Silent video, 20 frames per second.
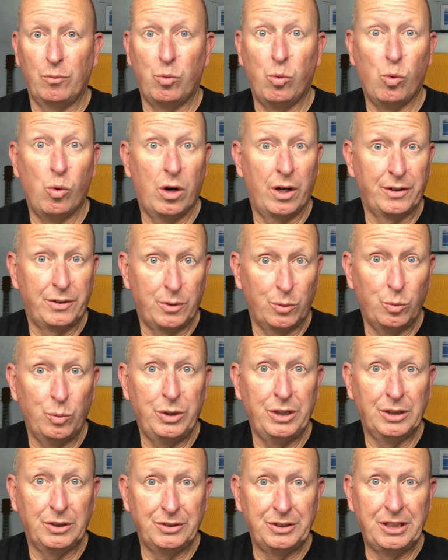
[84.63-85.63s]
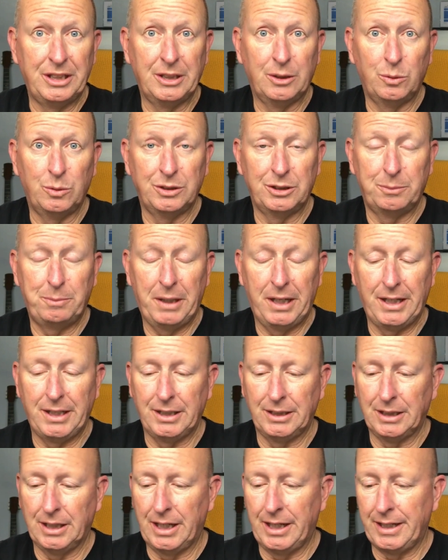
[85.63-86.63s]
what the real deal was
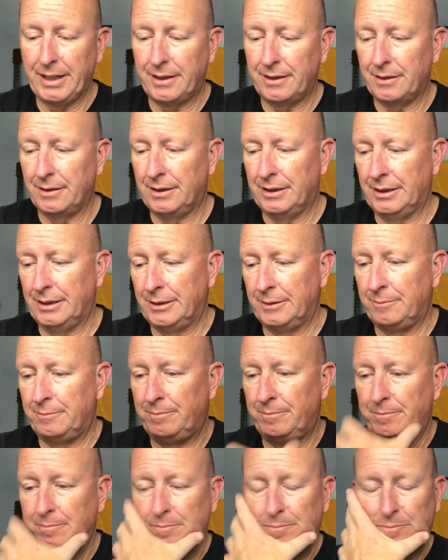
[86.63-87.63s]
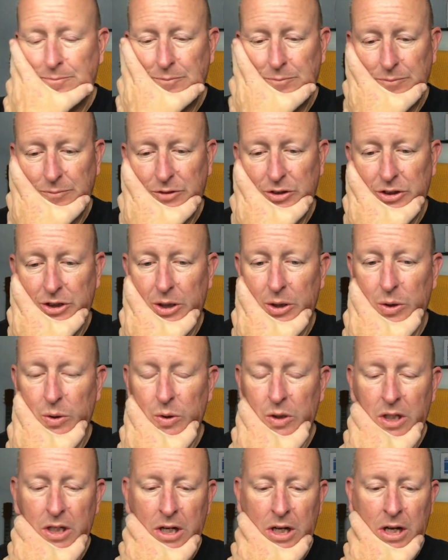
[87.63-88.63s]
painted like. So
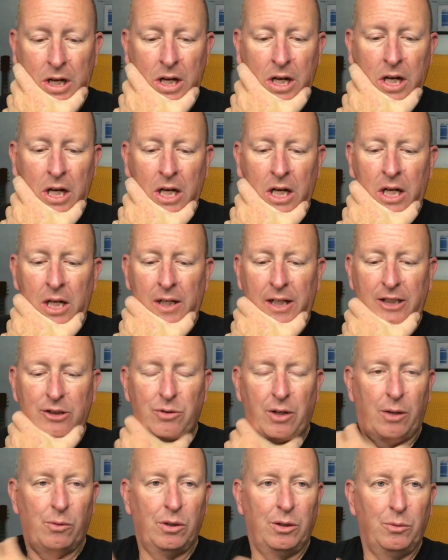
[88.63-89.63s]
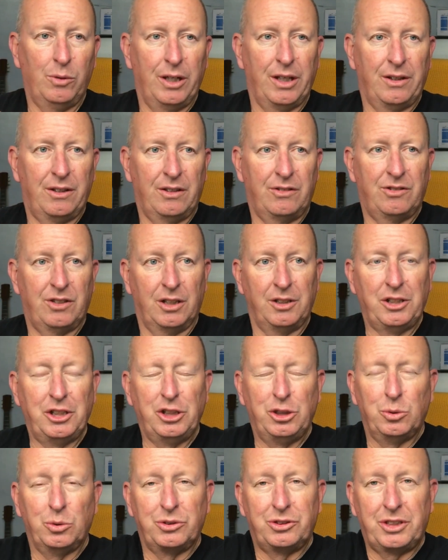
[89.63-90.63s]
that's what I went with. It's an
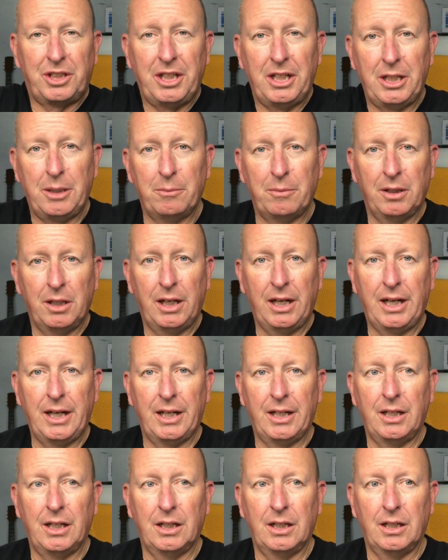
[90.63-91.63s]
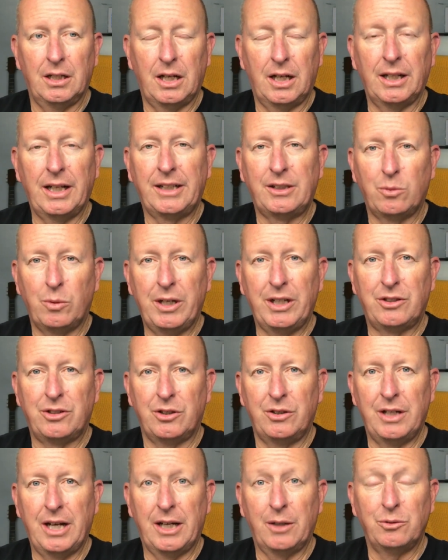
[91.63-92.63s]
unusual scheme, and I like the way it
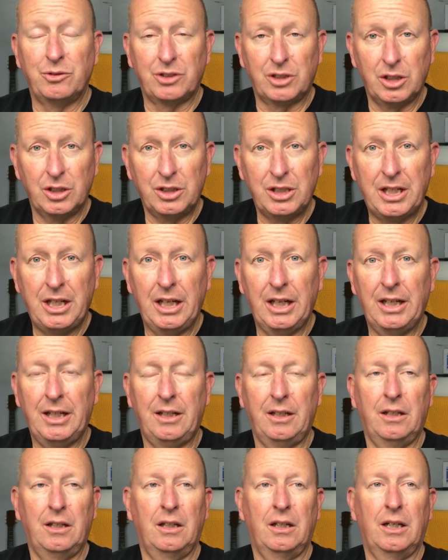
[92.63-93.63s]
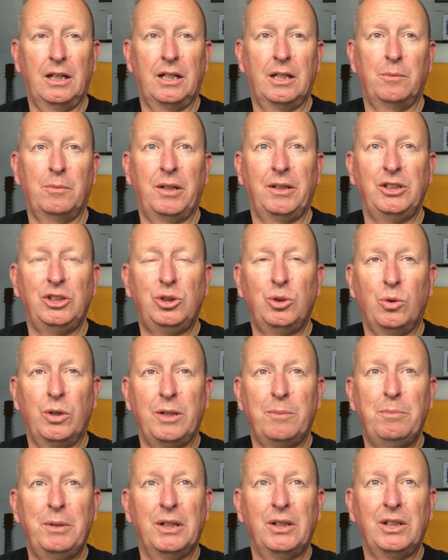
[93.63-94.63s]
turned out. It was a good kit. I
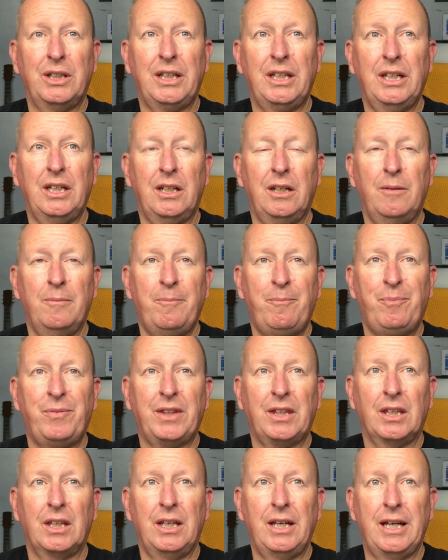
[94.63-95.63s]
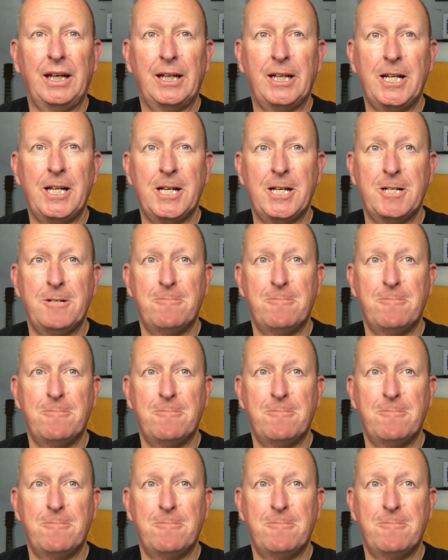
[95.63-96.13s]
enjoyed building it, and